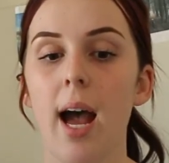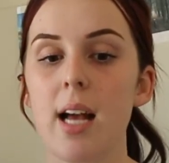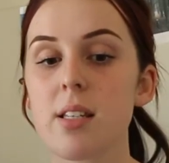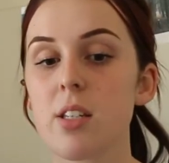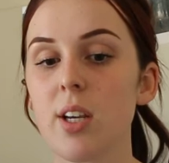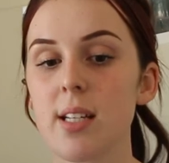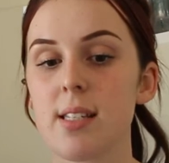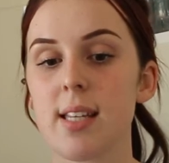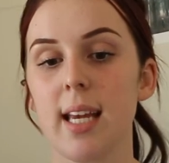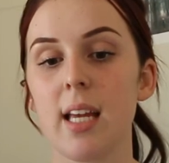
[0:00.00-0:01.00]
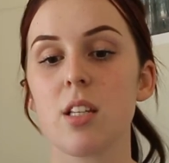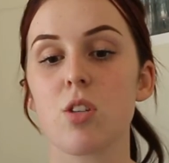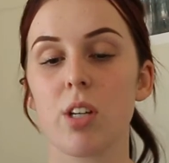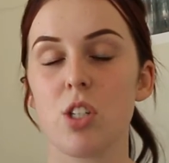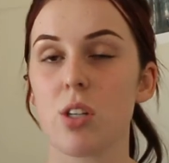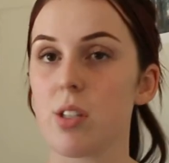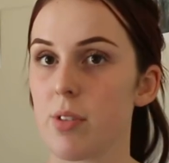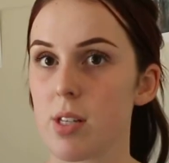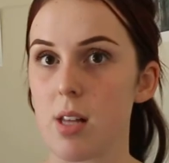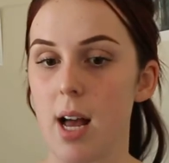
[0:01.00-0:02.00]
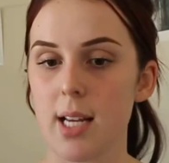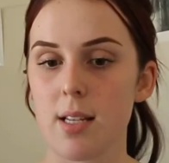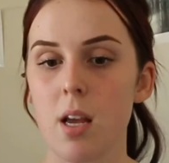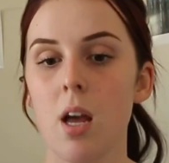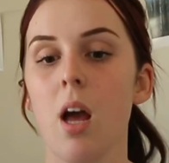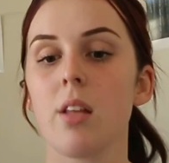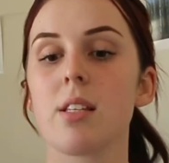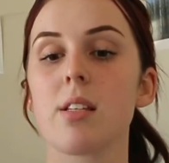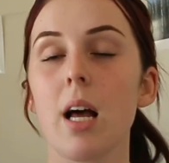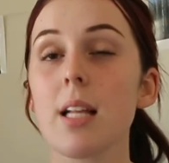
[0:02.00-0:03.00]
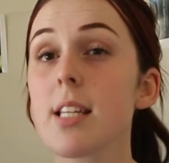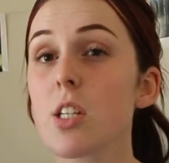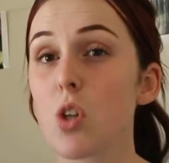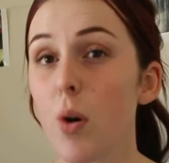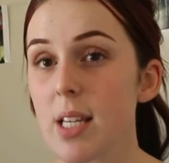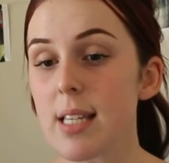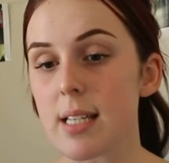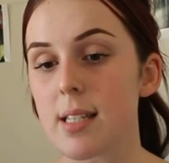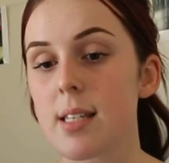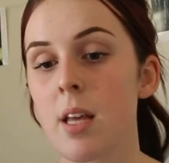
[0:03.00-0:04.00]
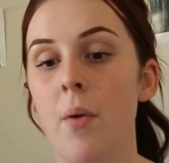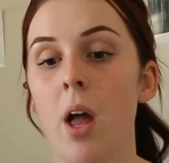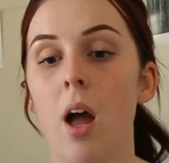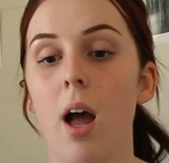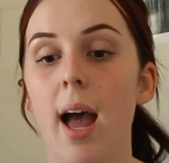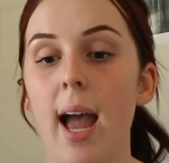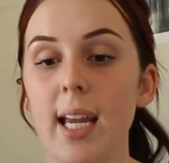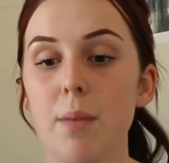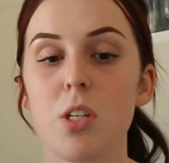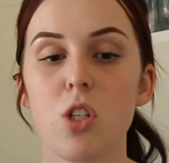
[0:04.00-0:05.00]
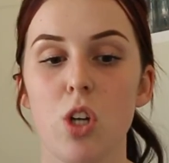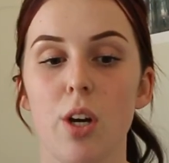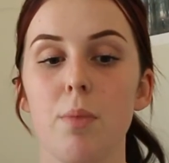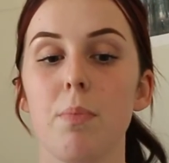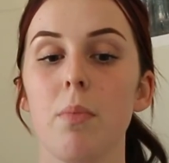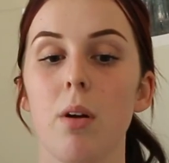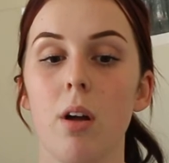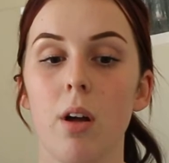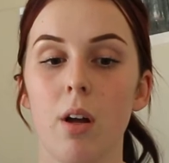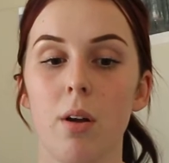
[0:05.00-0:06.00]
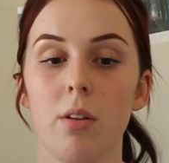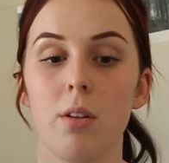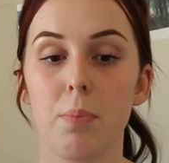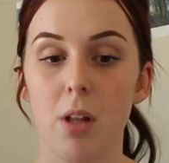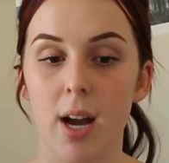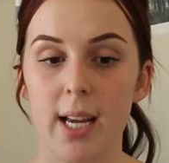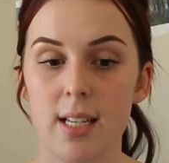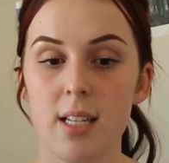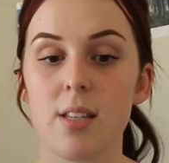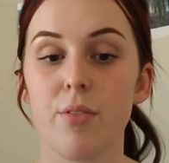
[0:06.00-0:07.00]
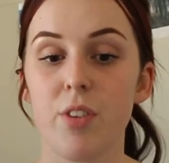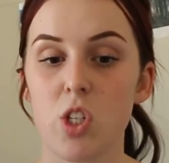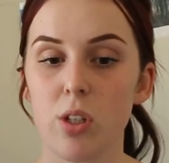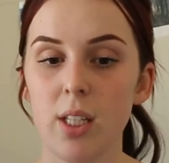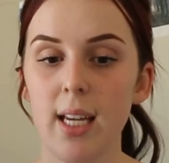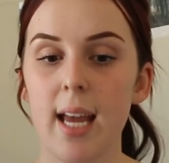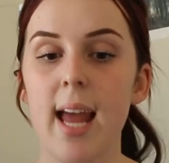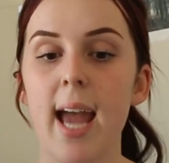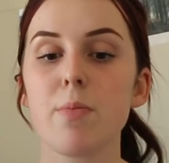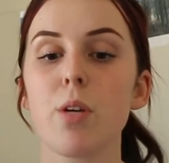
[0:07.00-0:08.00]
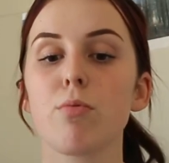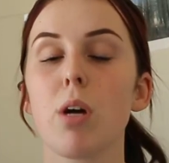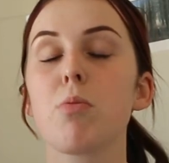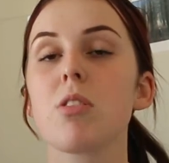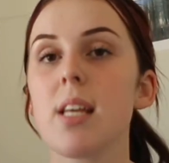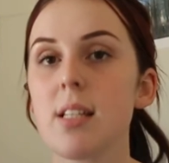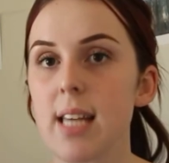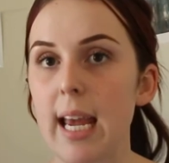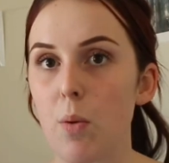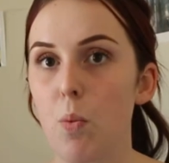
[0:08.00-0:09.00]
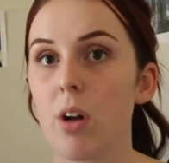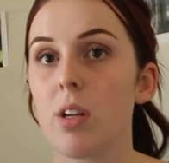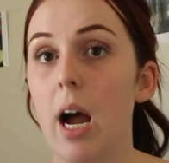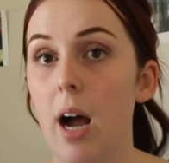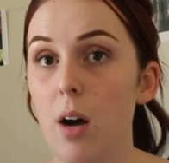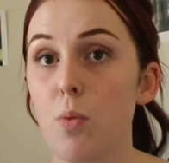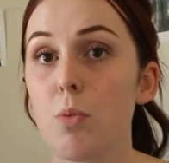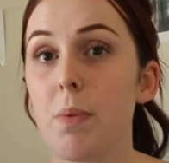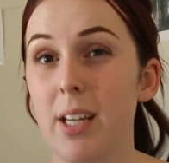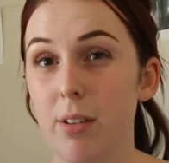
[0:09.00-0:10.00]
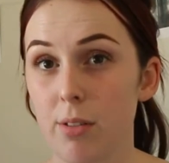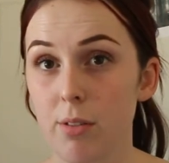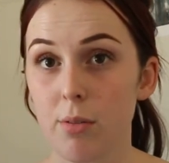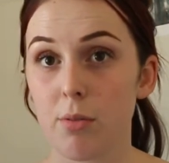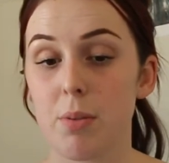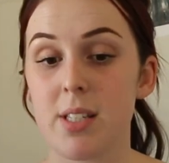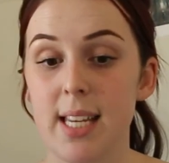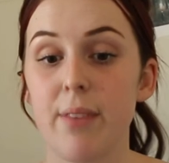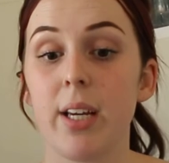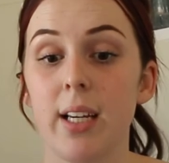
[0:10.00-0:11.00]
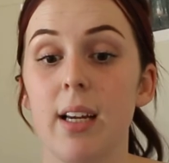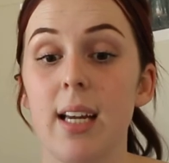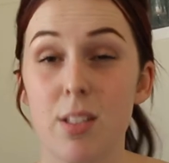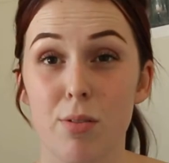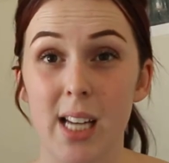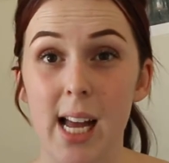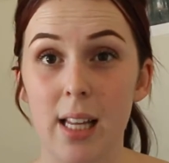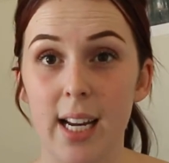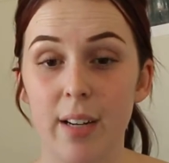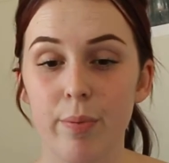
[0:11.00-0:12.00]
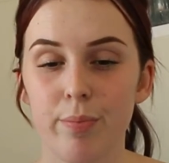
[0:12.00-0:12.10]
As you can see in the screenshots of the slides, the stylistic choices aim to show the blindness visually and aims at representing what Hull would be perceiving his reality.